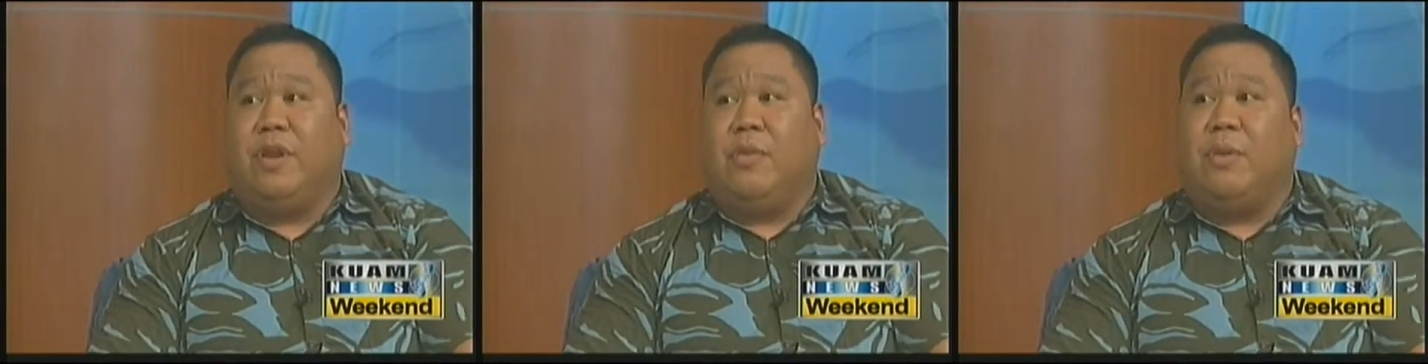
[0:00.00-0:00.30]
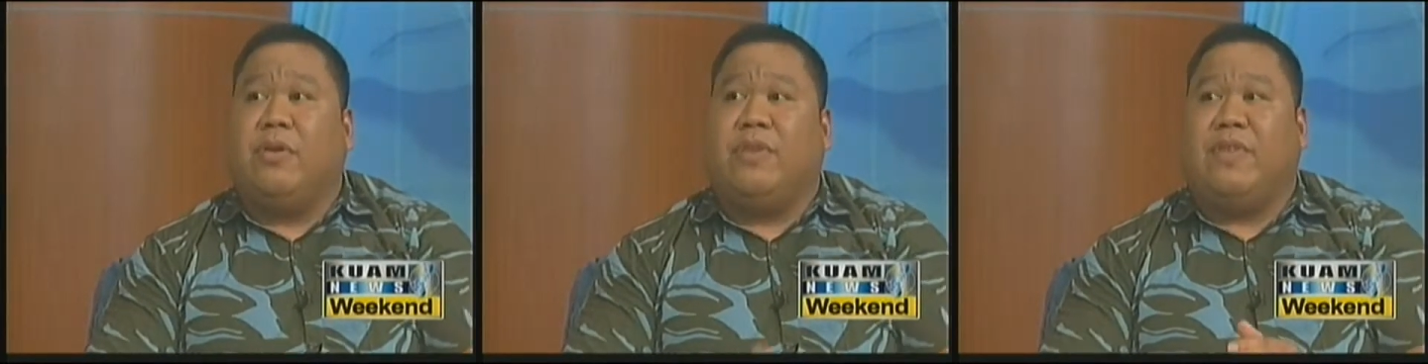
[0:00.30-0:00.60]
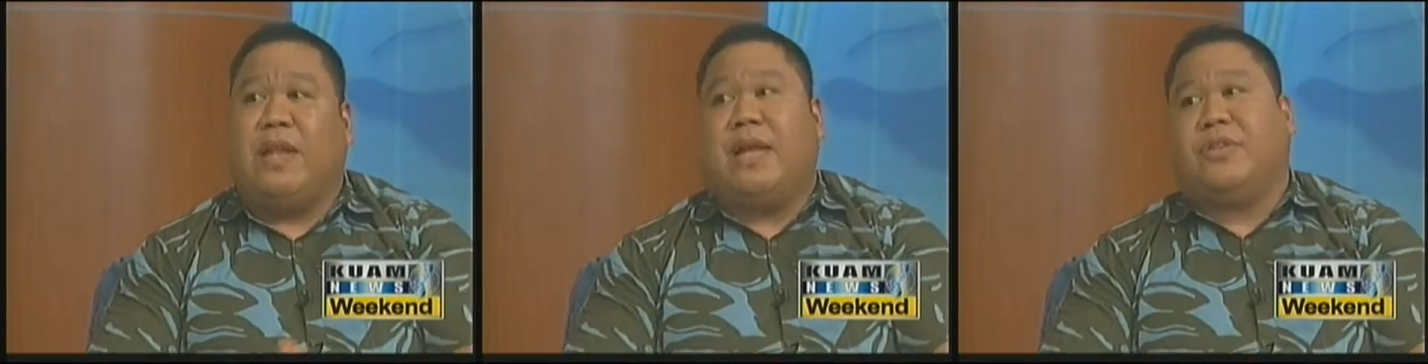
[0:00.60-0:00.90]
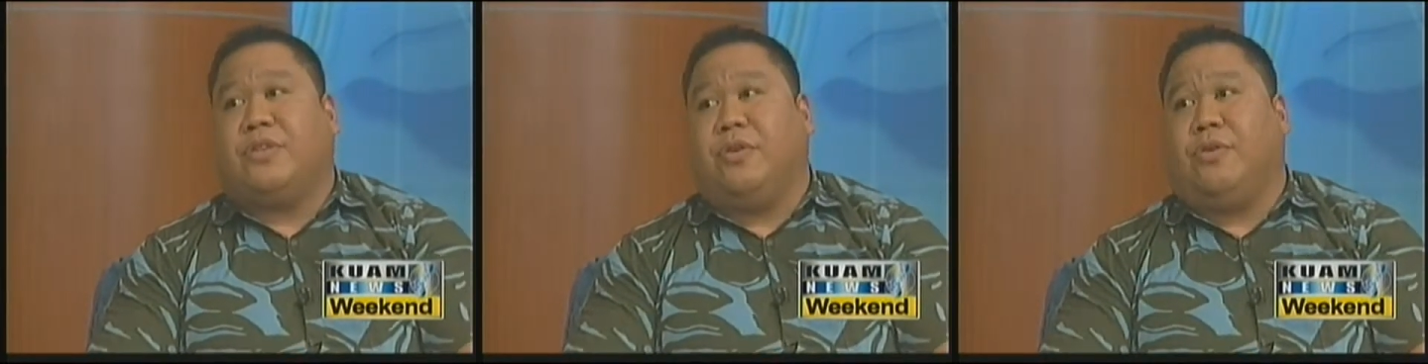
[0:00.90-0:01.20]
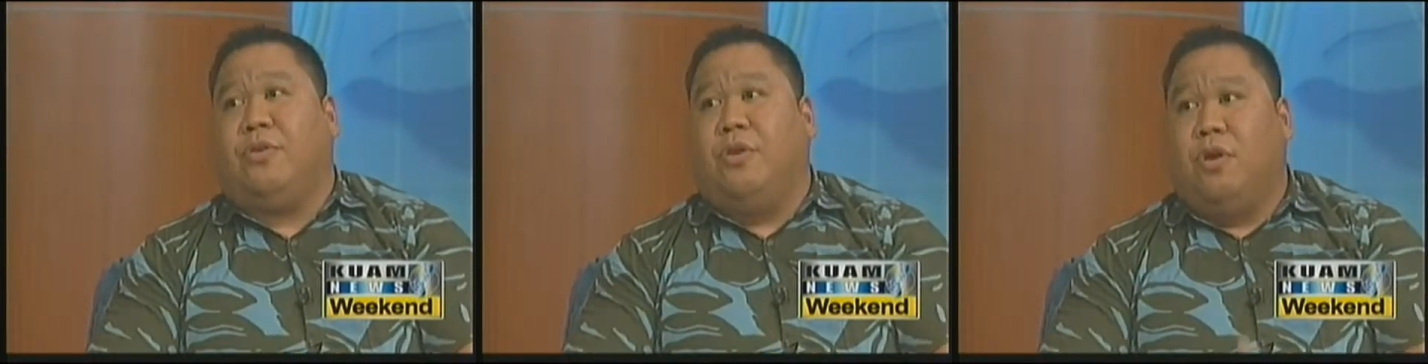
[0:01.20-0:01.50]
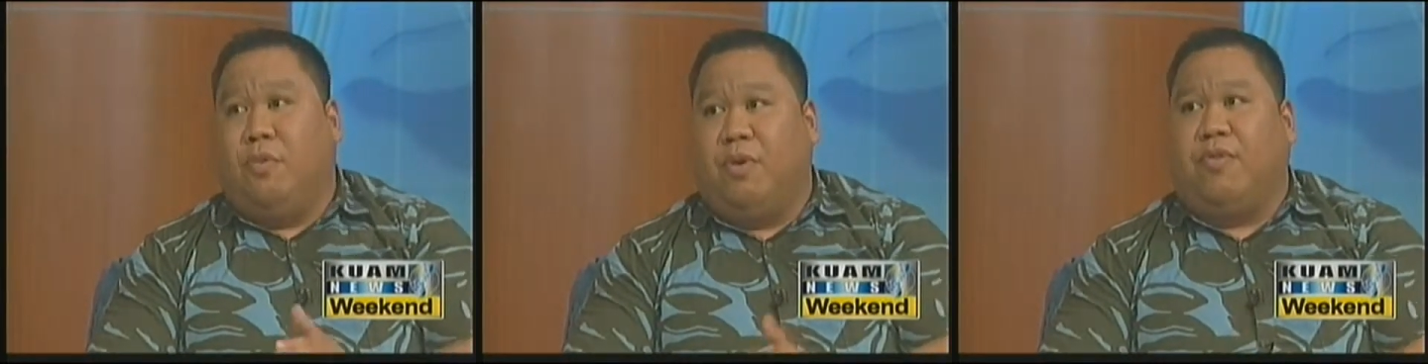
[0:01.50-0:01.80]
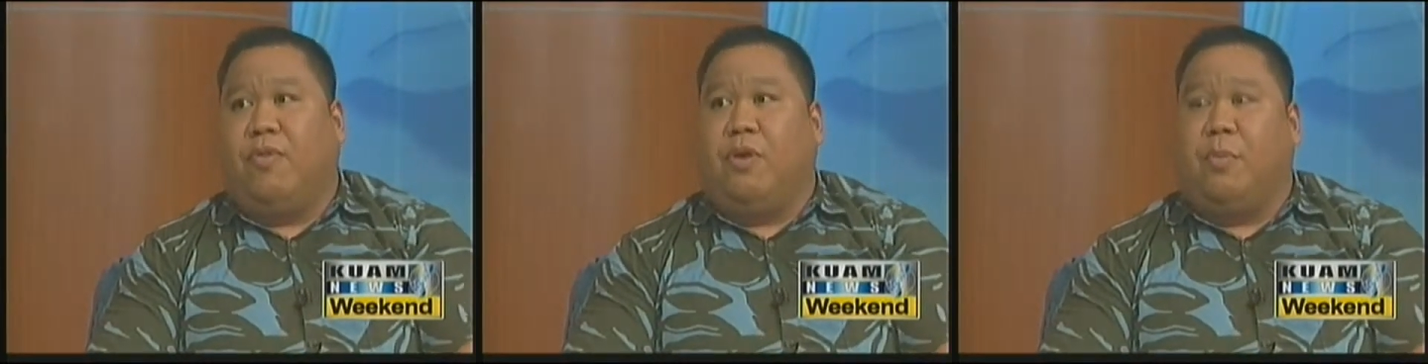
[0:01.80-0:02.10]
We don't even ask you what
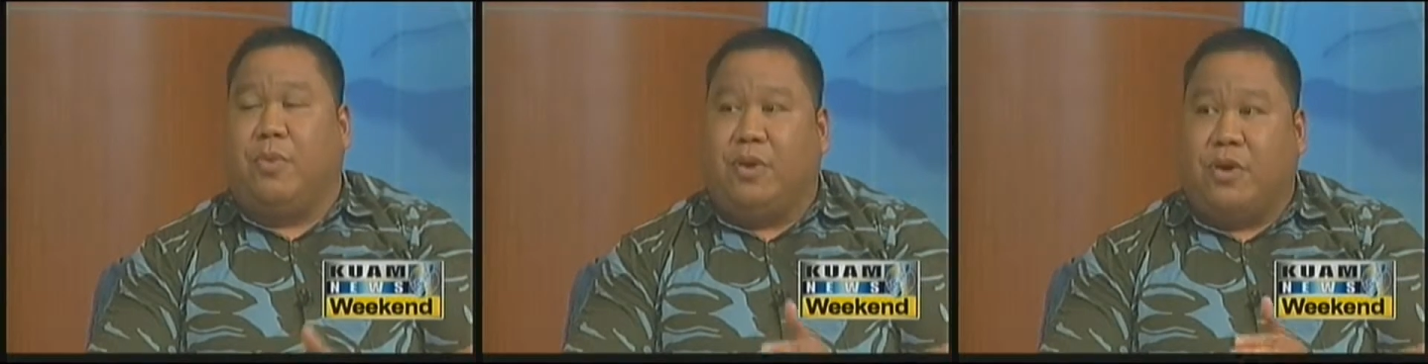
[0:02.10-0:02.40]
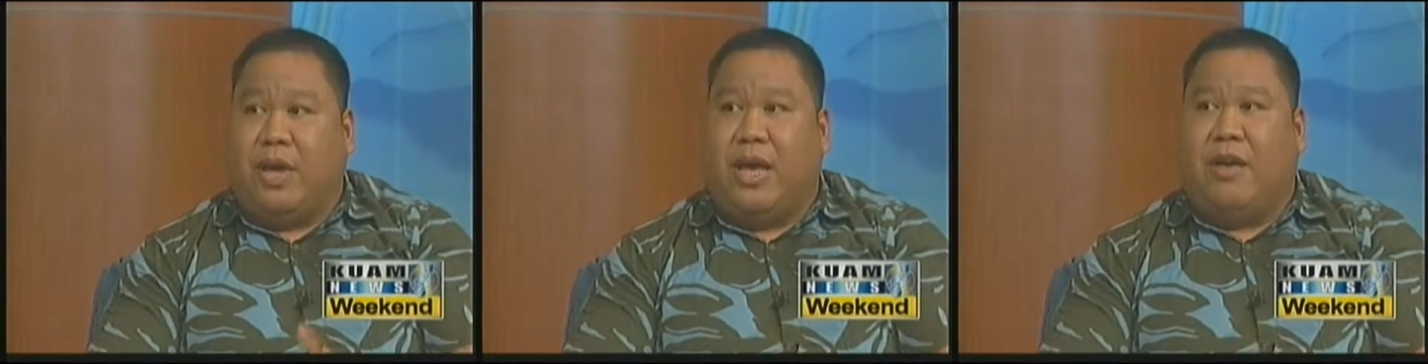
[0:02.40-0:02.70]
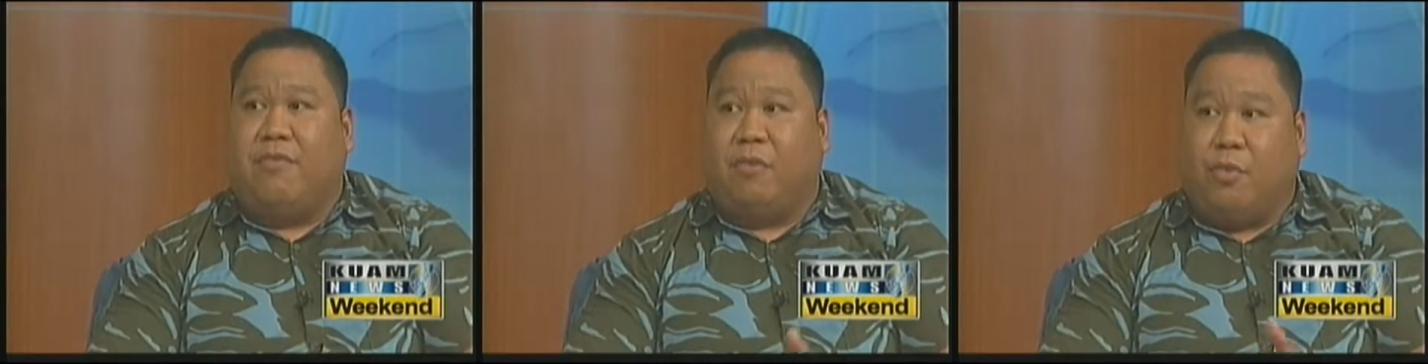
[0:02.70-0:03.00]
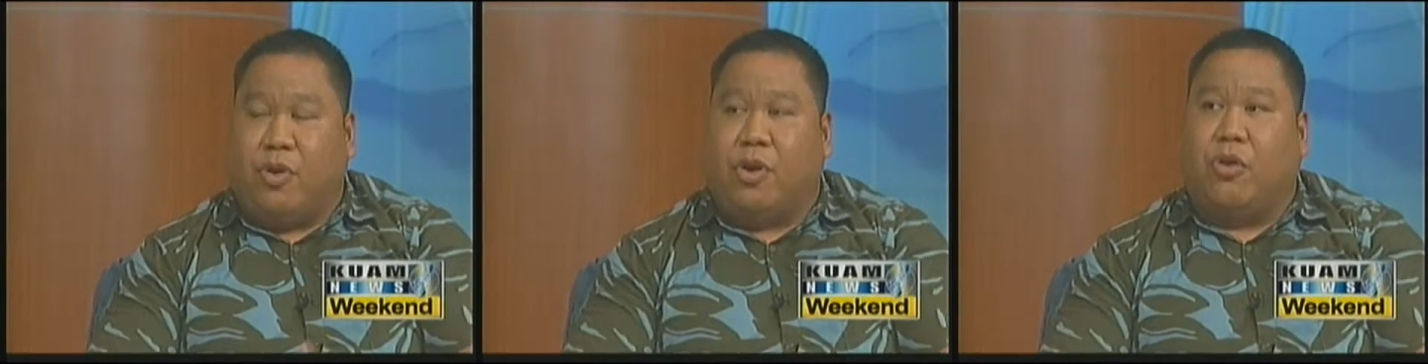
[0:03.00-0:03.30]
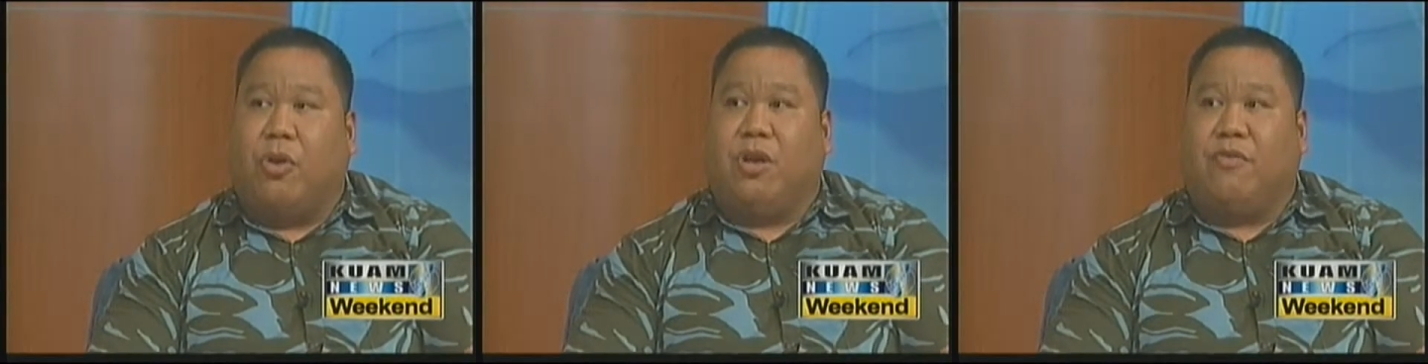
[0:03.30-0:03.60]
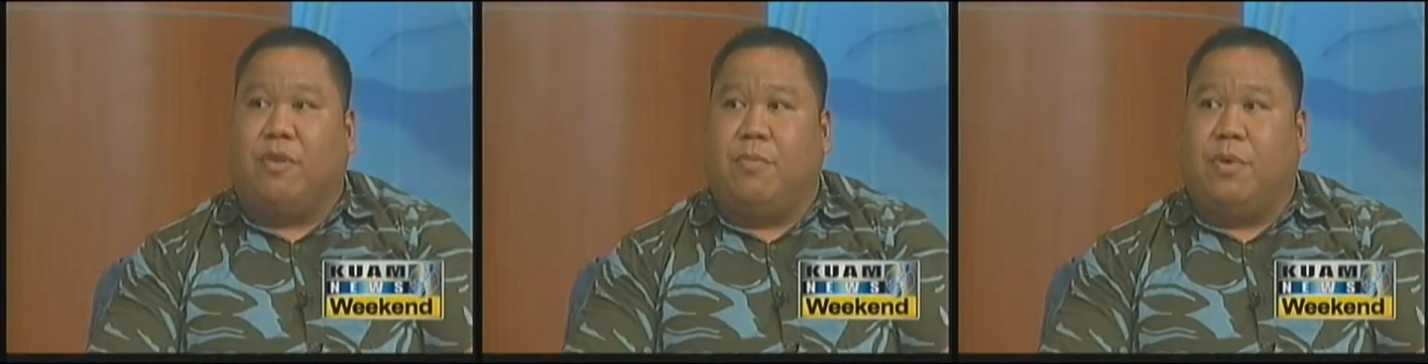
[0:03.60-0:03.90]
phone number you have or where you're calling from.